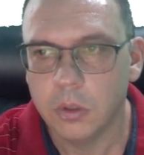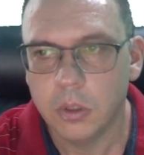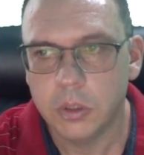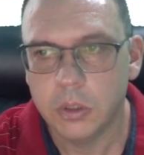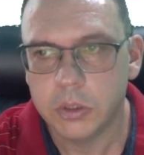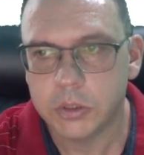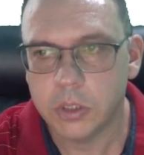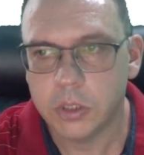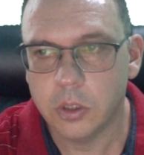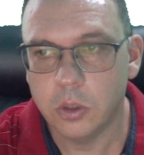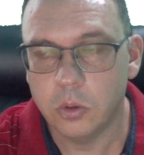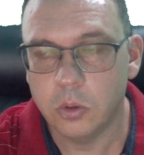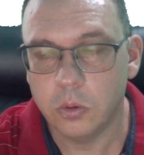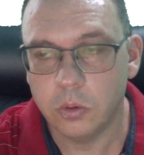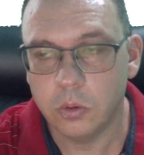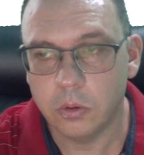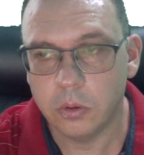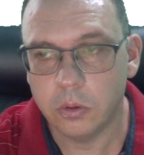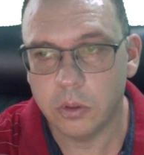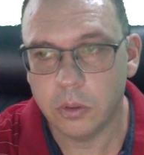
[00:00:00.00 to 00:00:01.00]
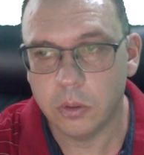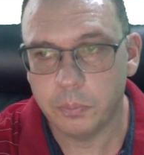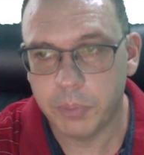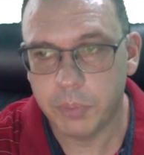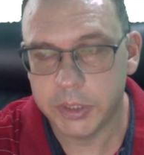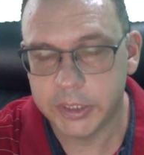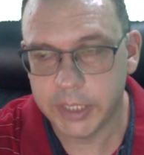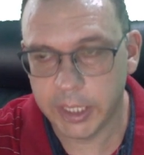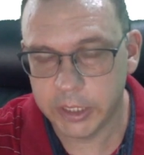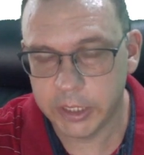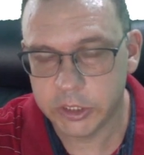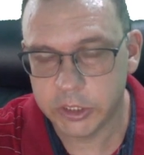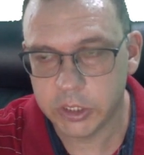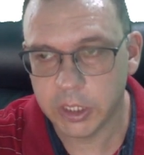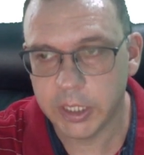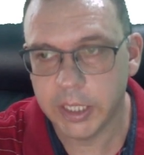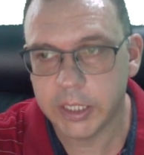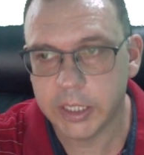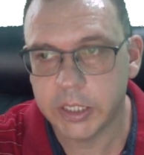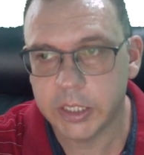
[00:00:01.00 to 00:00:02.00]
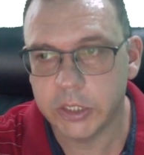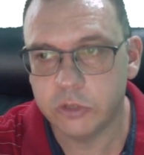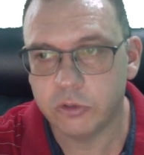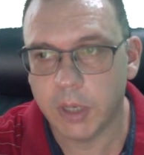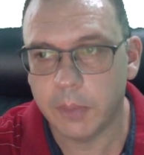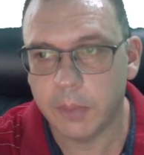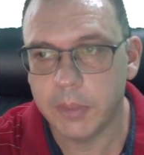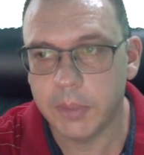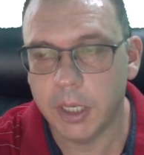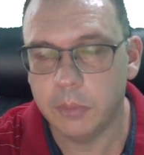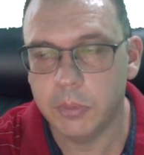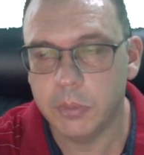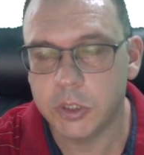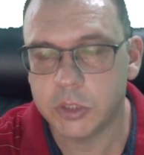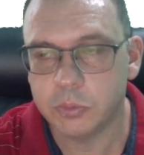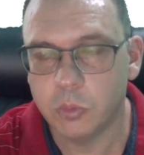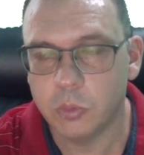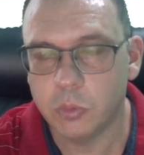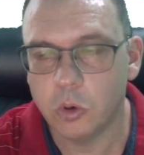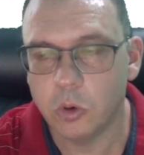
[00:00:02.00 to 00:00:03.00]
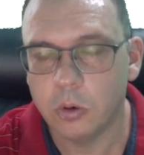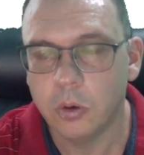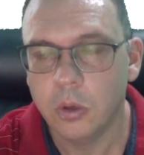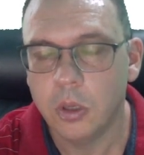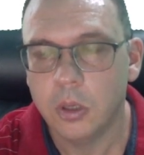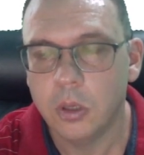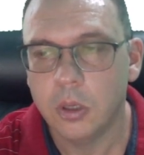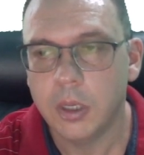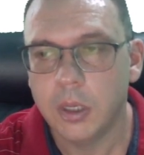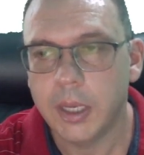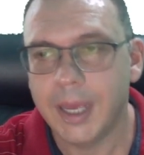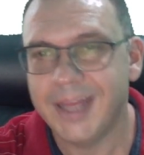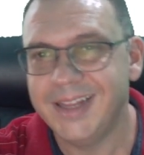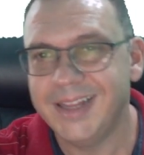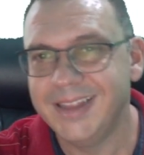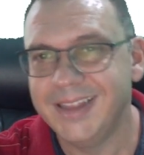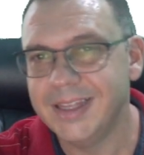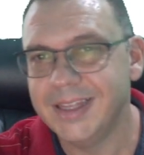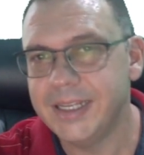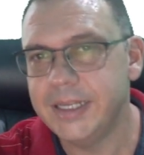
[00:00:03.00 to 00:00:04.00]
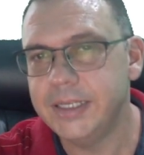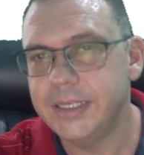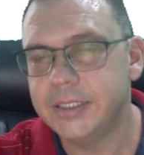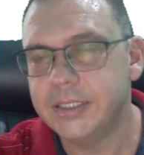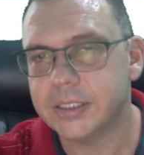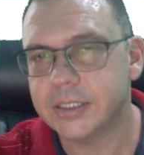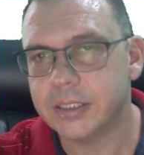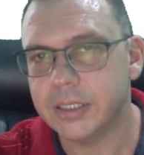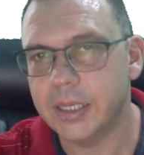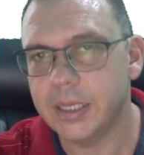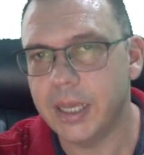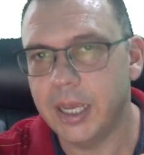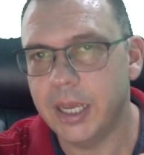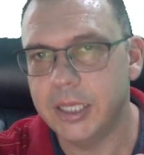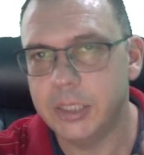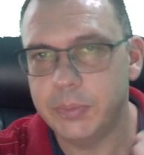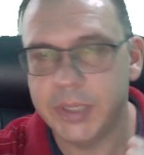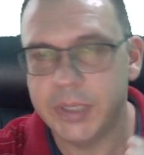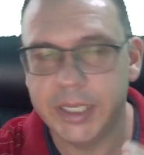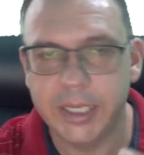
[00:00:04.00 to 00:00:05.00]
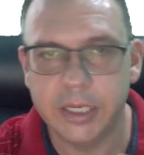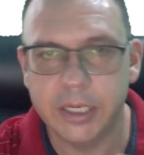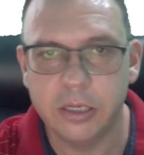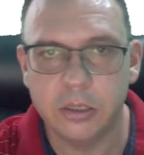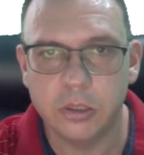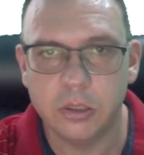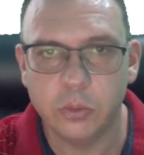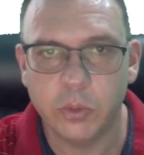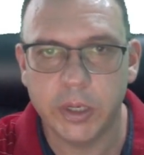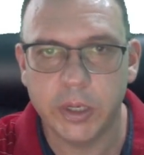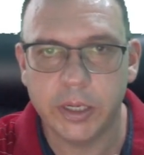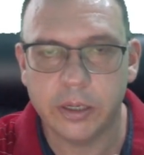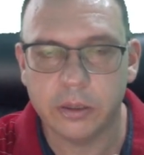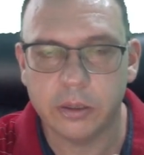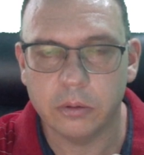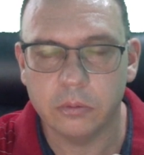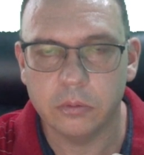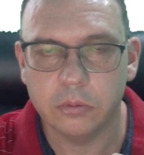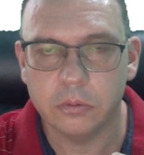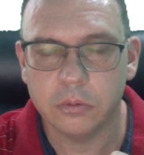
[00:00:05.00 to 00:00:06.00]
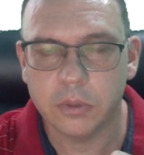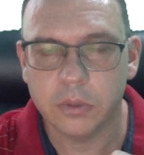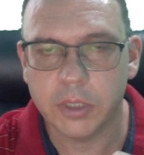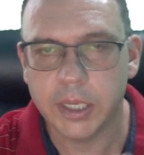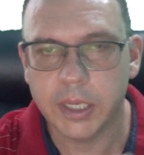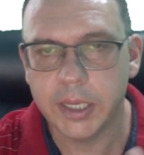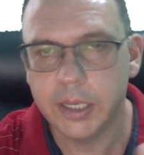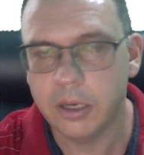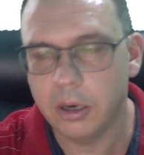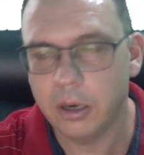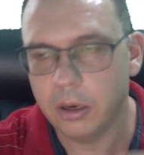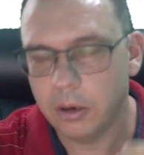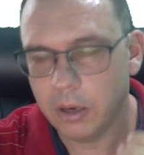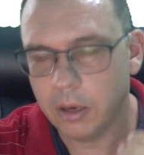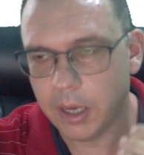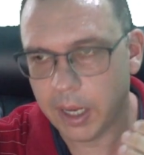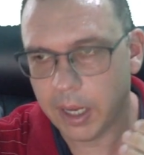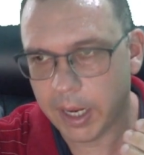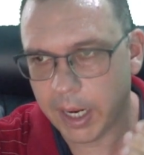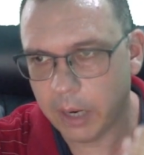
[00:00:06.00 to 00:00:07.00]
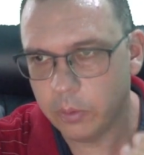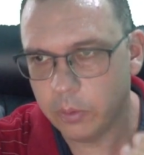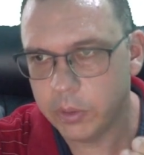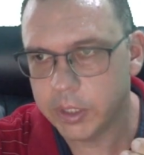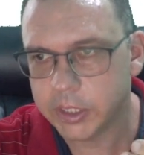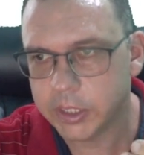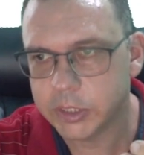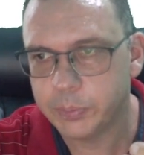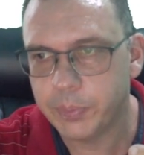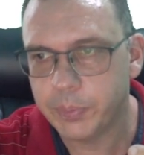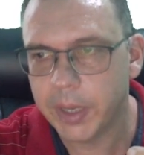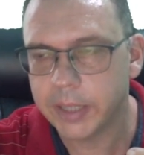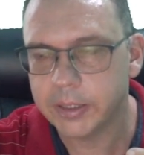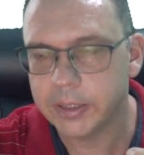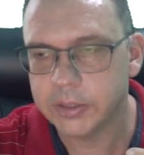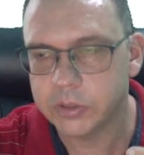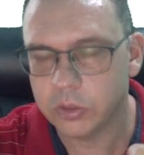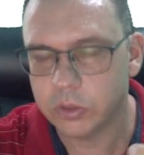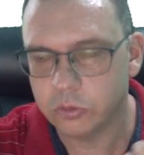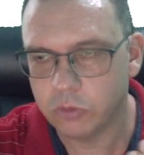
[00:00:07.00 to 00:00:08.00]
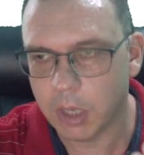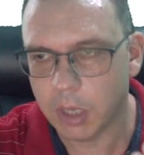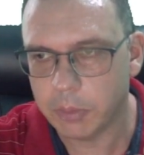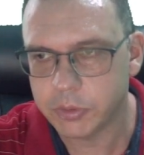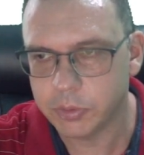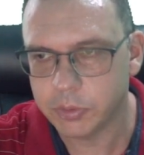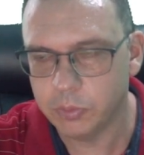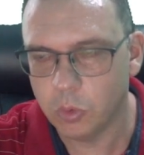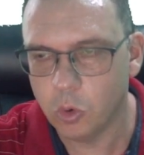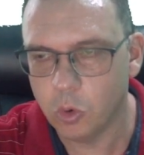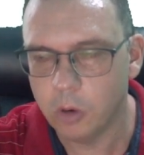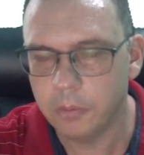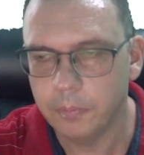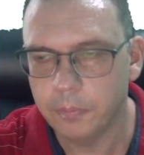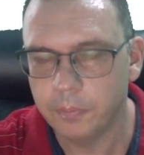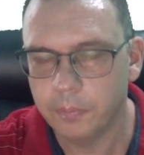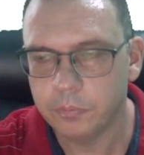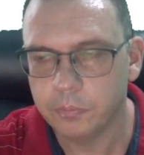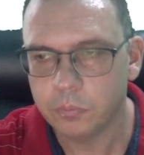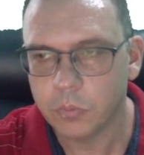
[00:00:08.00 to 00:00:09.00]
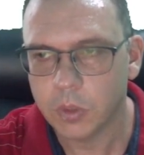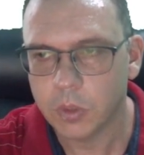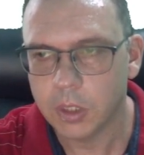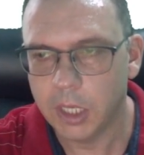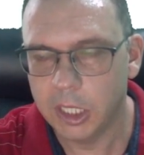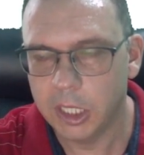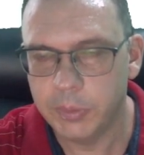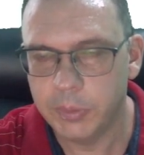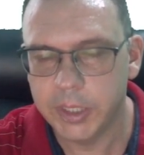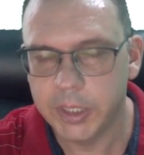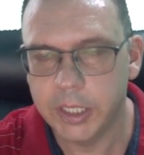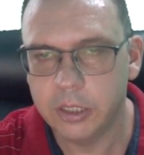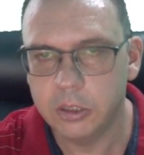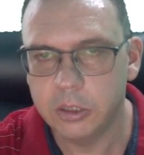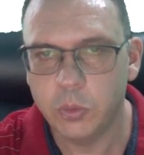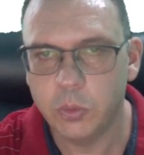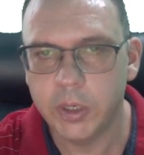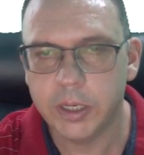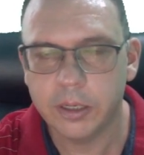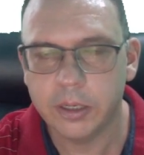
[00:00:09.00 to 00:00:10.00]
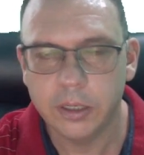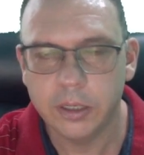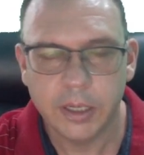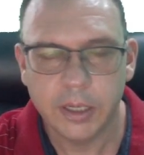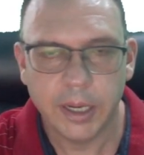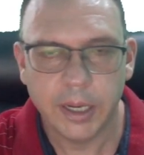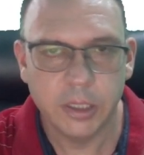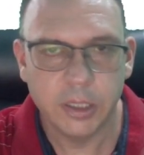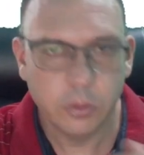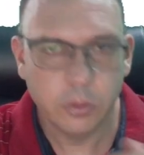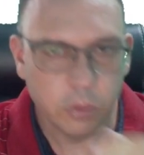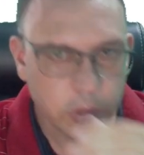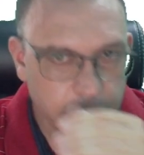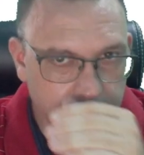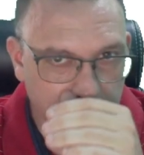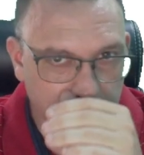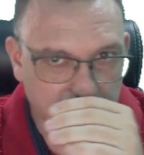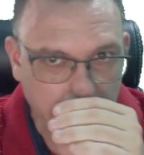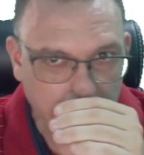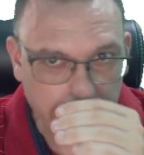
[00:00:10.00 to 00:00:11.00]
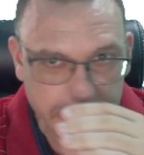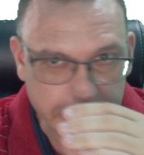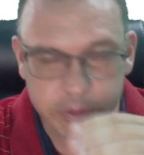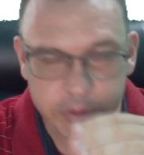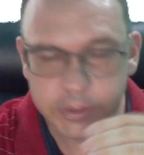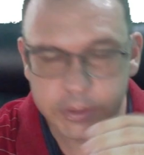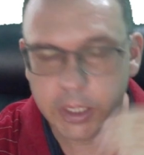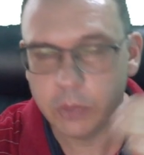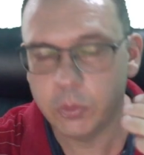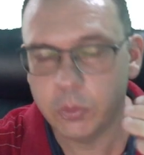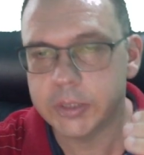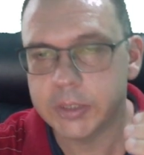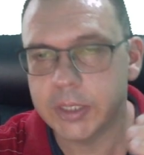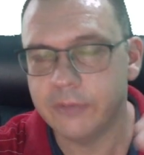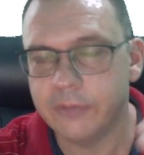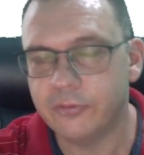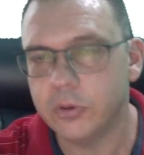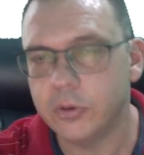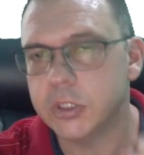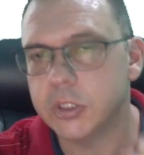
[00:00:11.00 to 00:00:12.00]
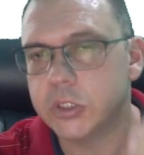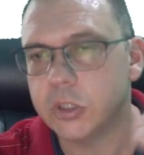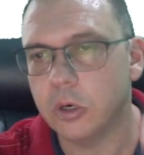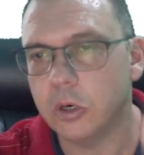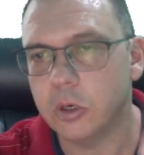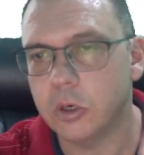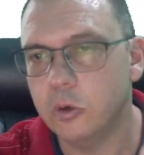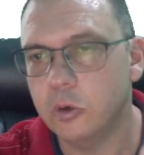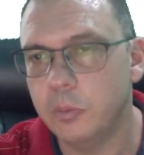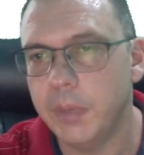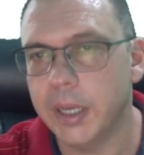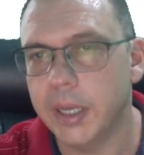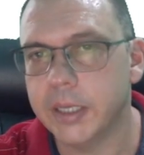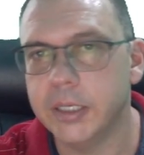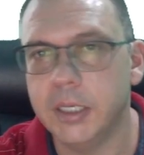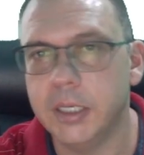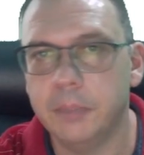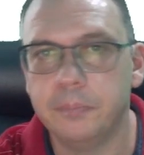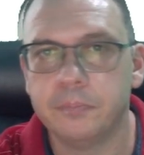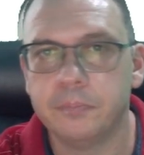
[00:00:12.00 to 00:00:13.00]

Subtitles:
So potentially it could drop that much more, at least in the beginning of the week. Okay, I would expect this to drop some more in the beginning of the week, and then we're looking at about Tuesday or Wednesday for it to start going back up.